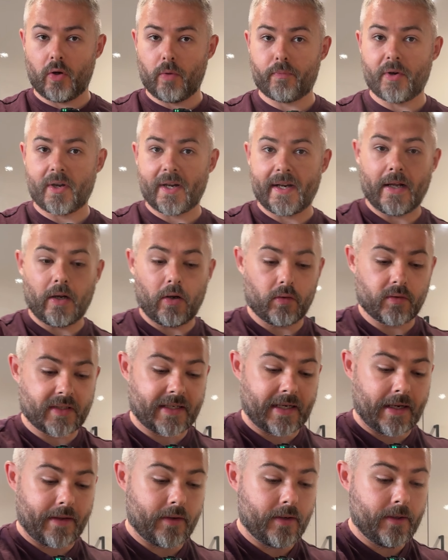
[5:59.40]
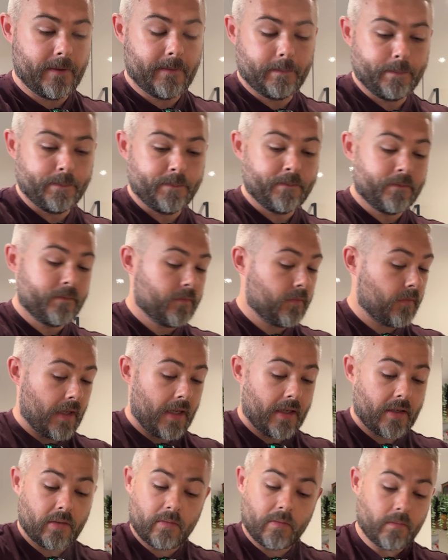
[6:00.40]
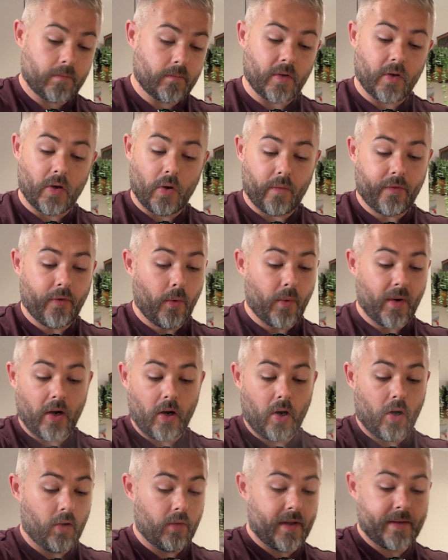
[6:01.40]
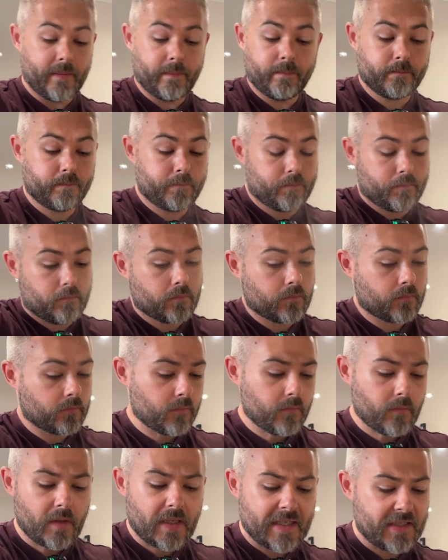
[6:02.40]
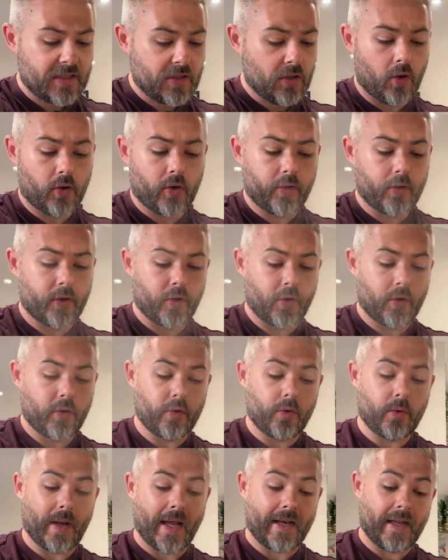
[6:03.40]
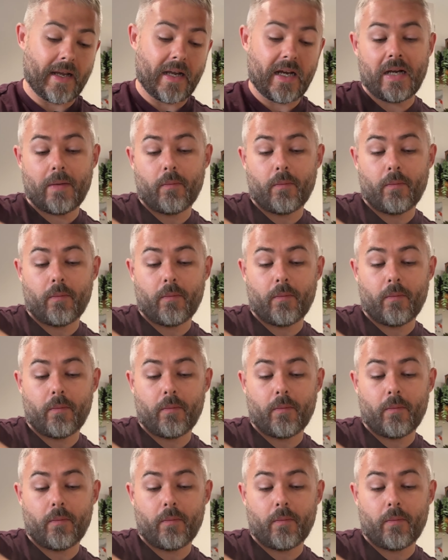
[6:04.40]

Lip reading: bringing it all together, then, throwing it all in, it's not going to do you any harm